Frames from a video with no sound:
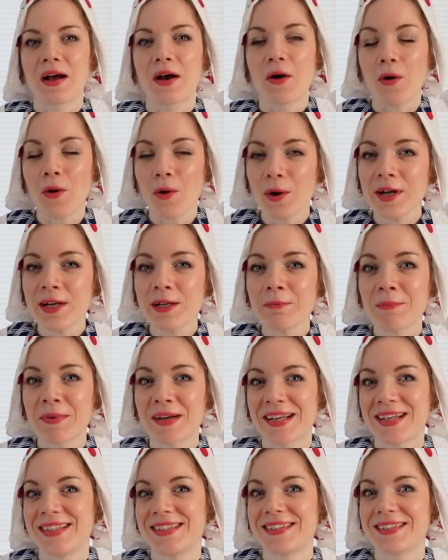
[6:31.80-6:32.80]
An
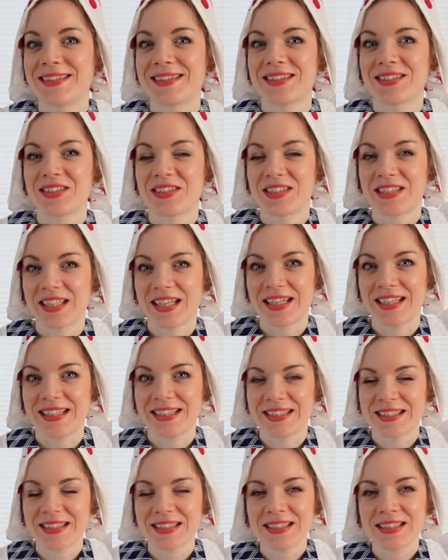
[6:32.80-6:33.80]
oil-based
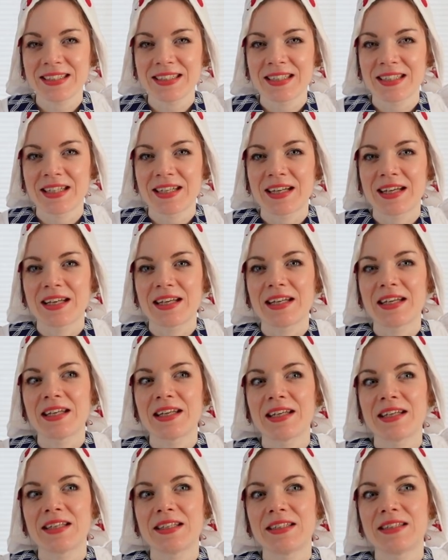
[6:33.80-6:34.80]
stain
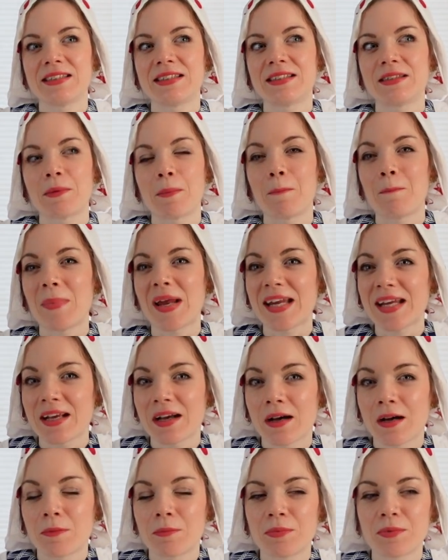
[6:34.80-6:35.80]
is
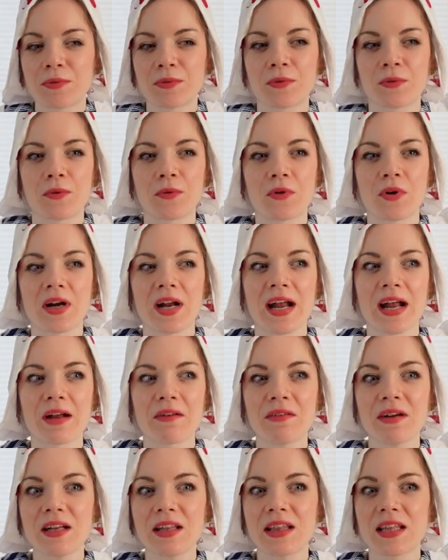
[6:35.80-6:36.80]
makeup or
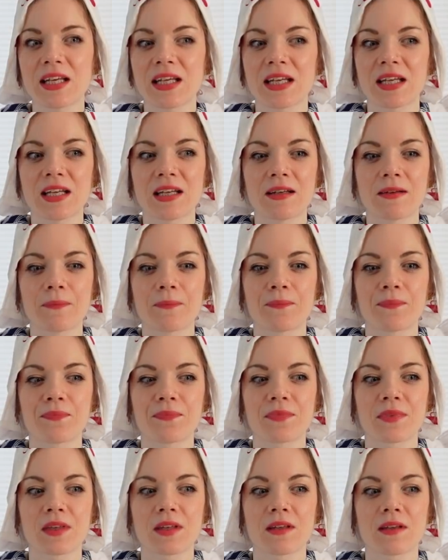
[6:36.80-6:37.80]
everything
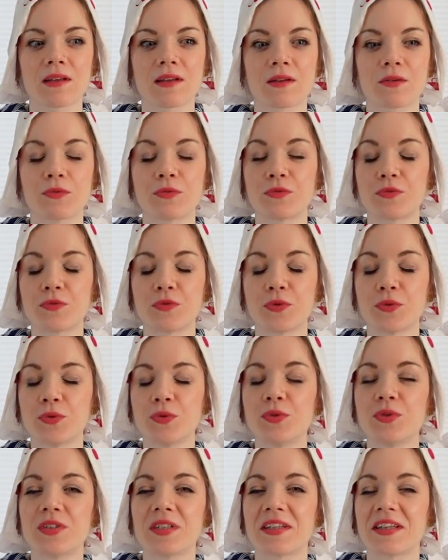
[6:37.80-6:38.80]

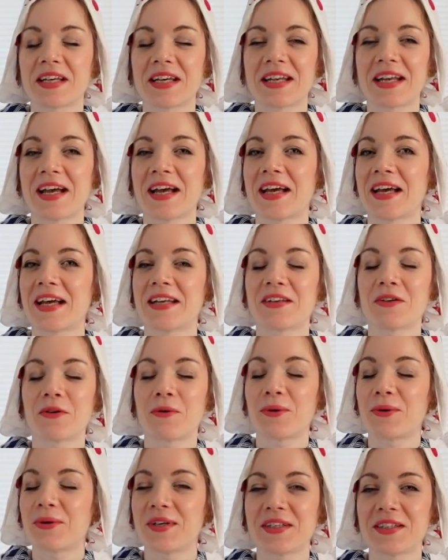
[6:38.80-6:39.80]
food that had
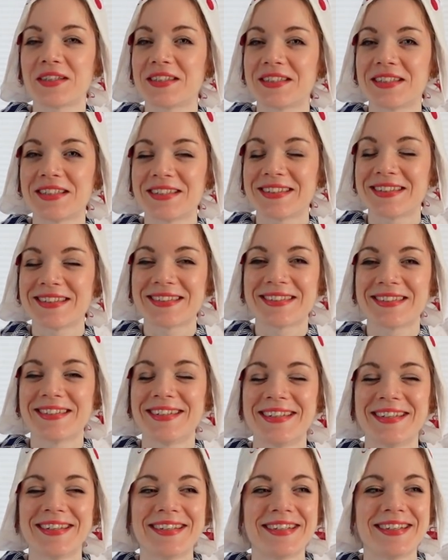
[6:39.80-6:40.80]
oil in it
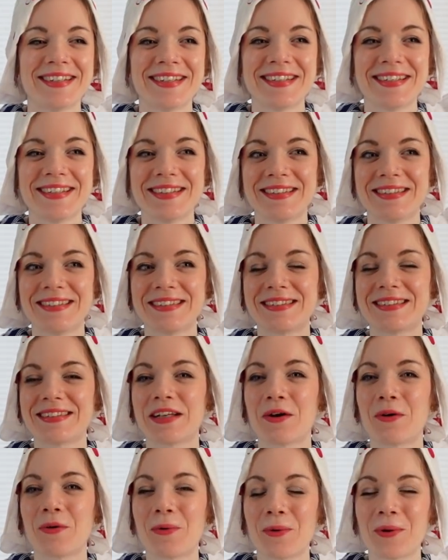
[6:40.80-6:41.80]
is
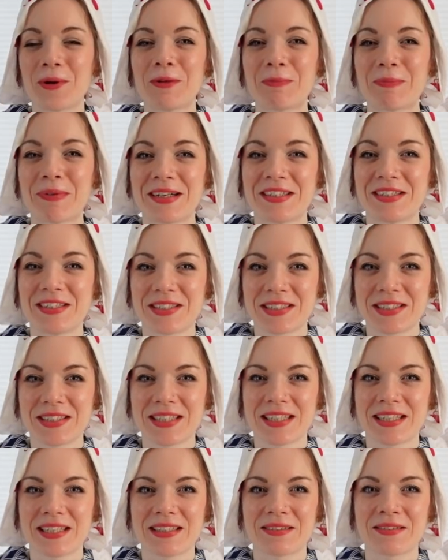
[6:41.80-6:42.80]
an oil-based
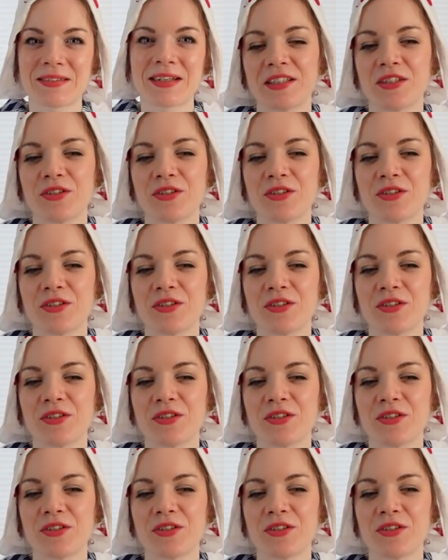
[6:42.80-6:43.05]
stain.